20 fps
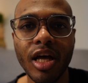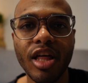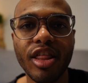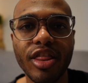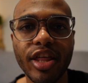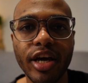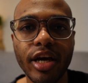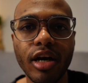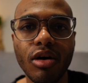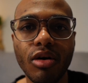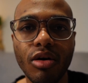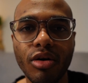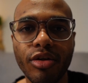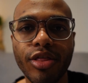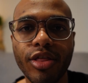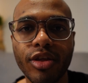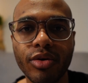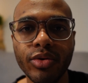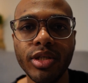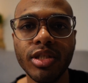There are
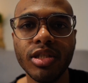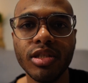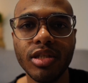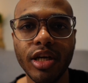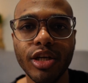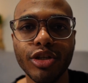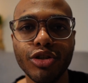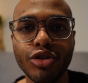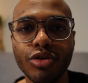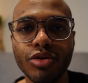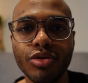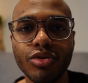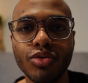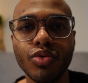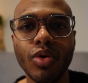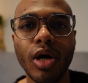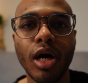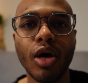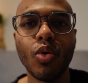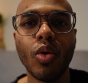3 stages
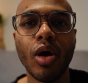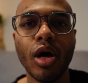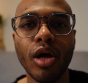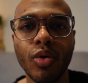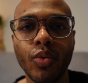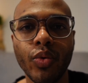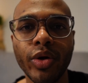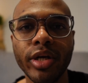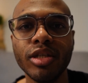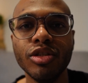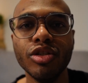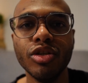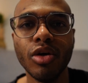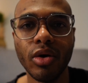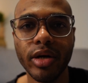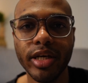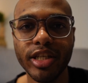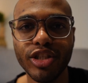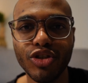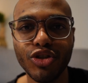to acquiring
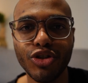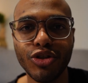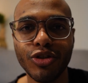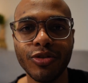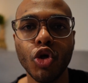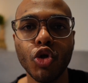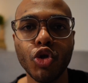knowledge.